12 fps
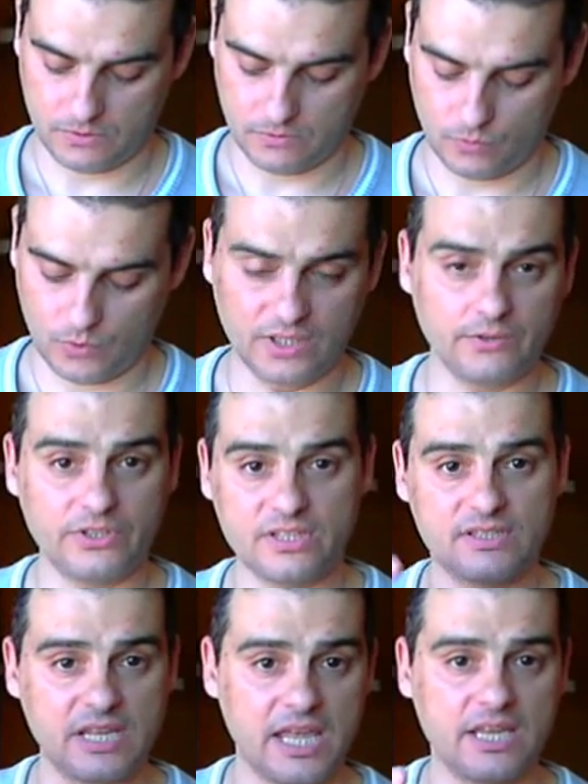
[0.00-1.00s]
one of
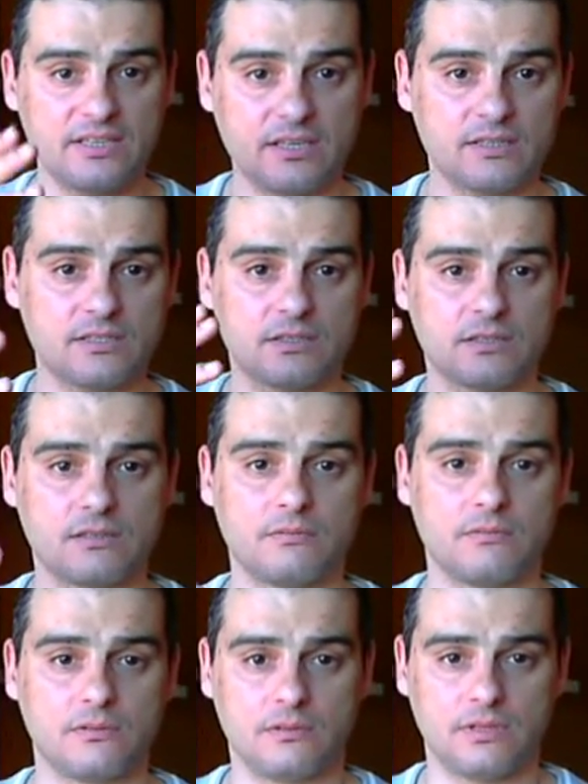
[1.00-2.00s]
these days is
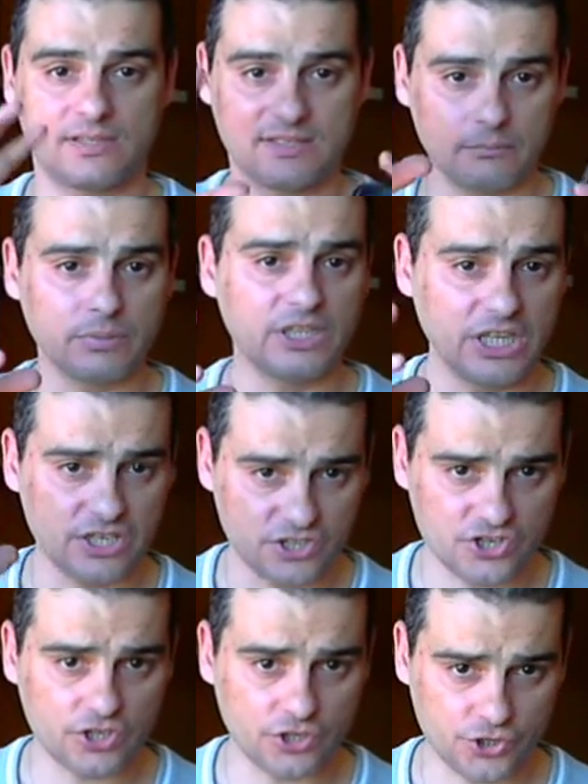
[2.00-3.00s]
assembling a
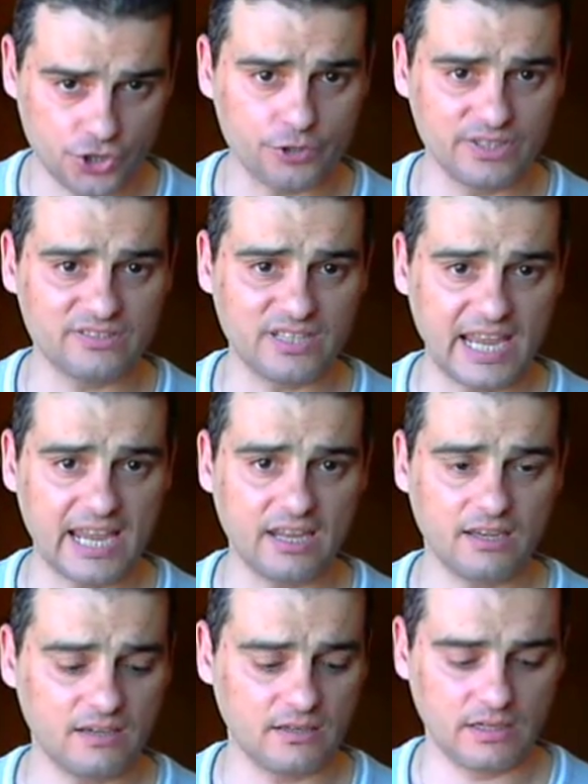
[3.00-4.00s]
Sherman
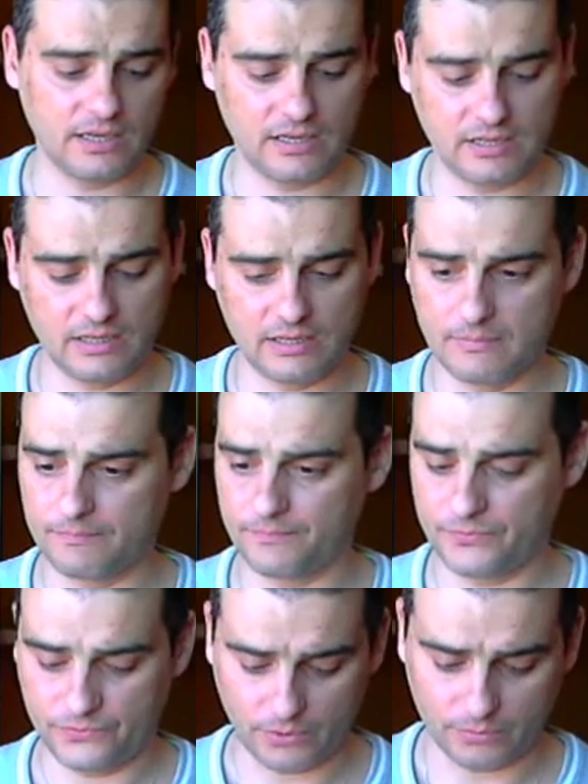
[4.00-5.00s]
tank
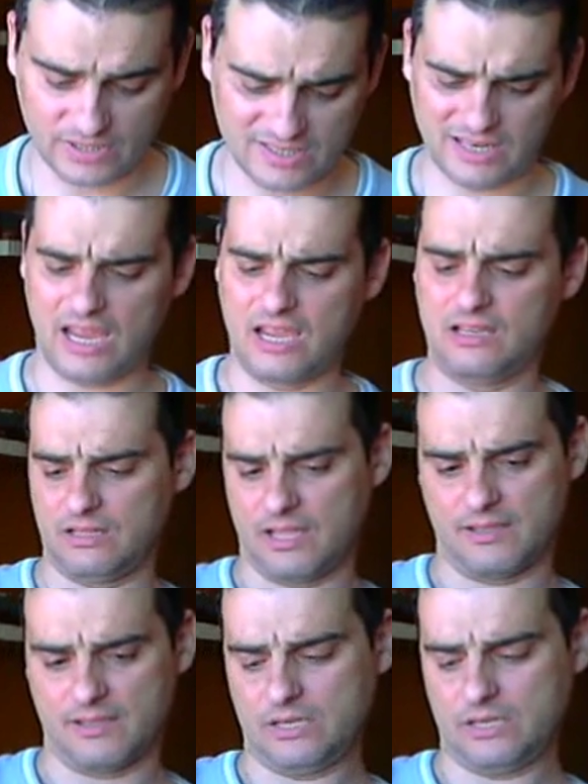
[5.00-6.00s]
from this scale, I
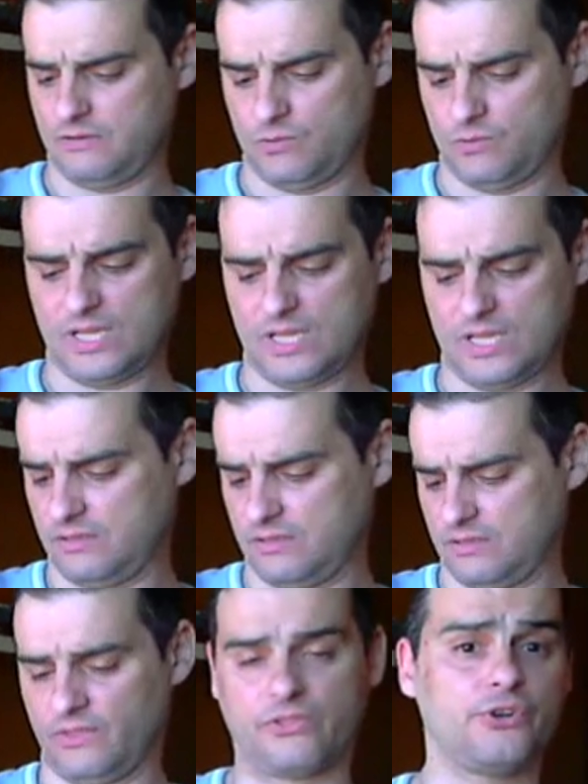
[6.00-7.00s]
mean
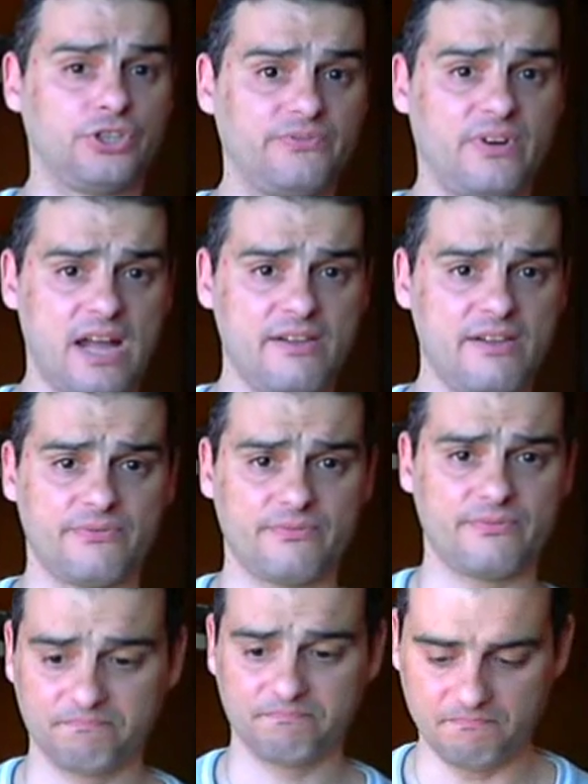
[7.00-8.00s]
135,
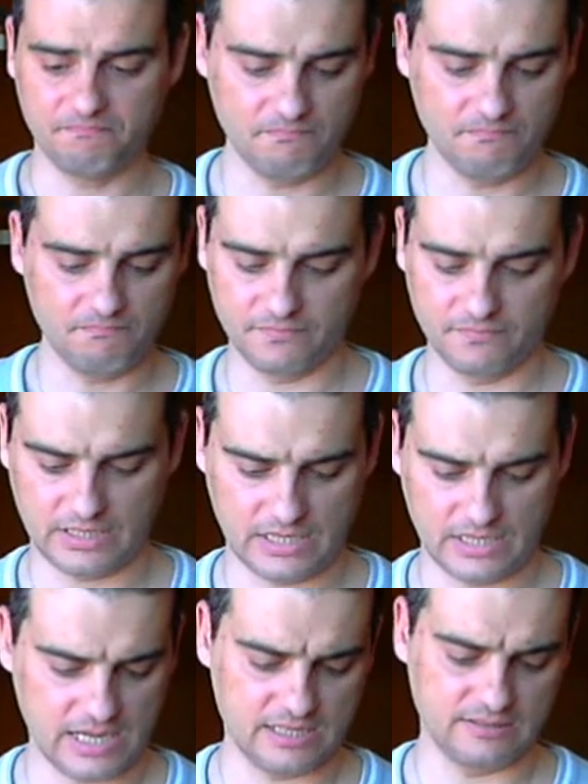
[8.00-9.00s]

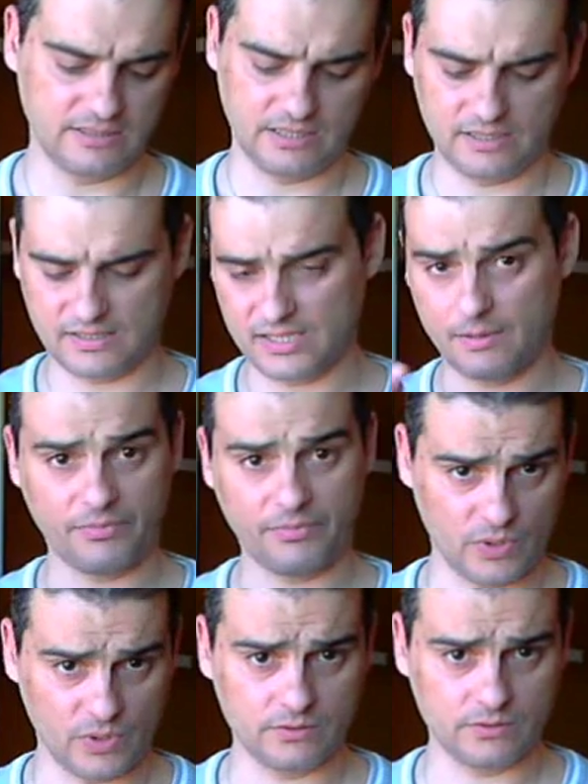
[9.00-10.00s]
and something
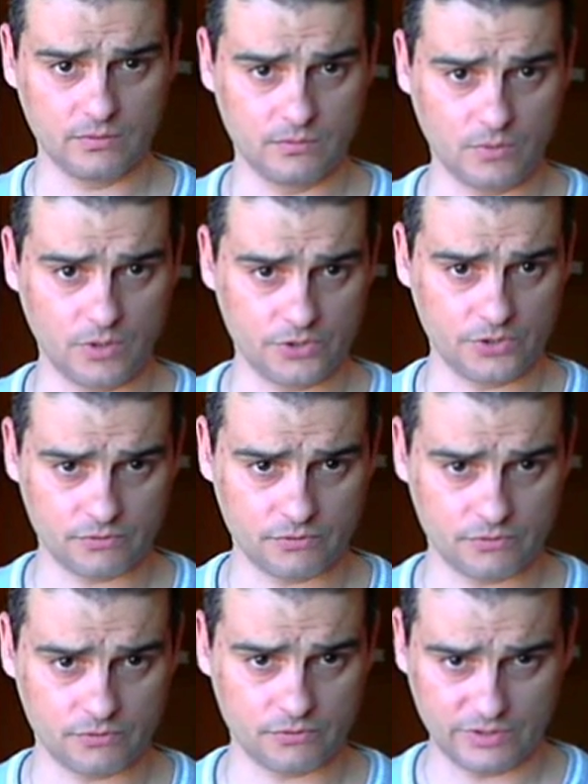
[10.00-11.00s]

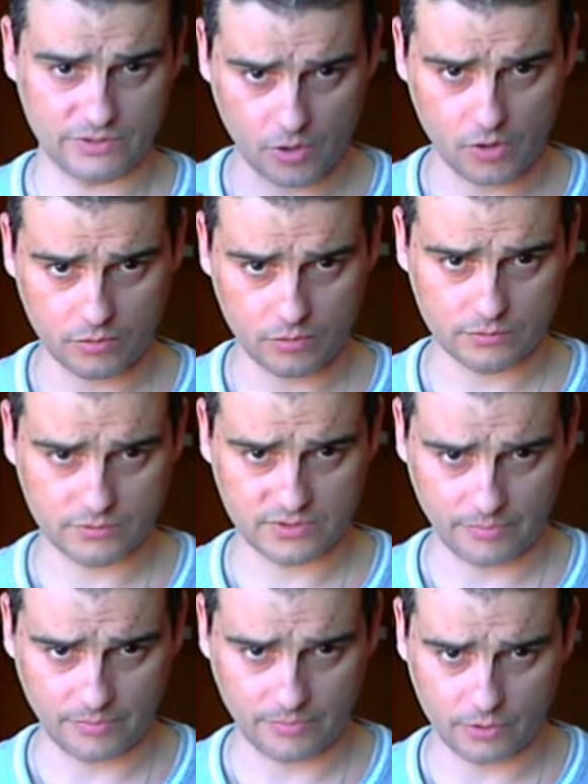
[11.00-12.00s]
went wrong,
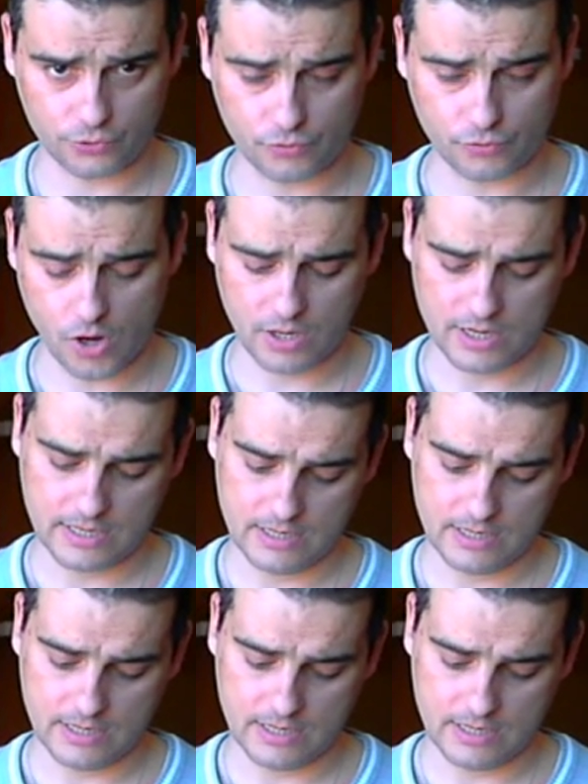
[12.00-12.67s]
something goes wrong,